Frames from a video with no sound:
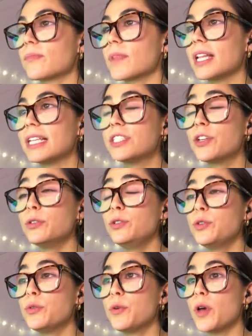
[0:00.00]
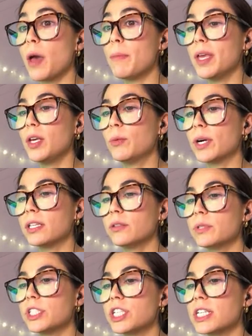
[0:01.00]
Let's go to a big one,
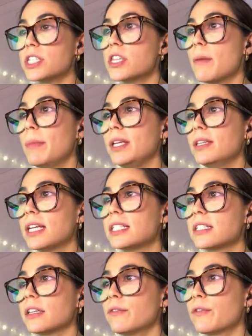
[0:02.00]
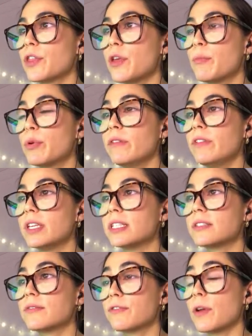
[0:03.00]
which is the main lesson for the
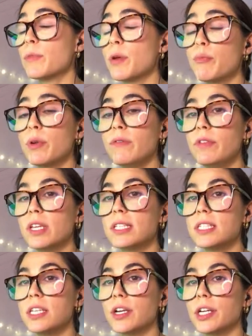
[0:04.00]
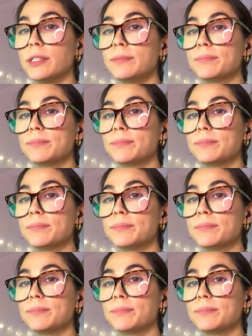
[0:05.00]
previous year.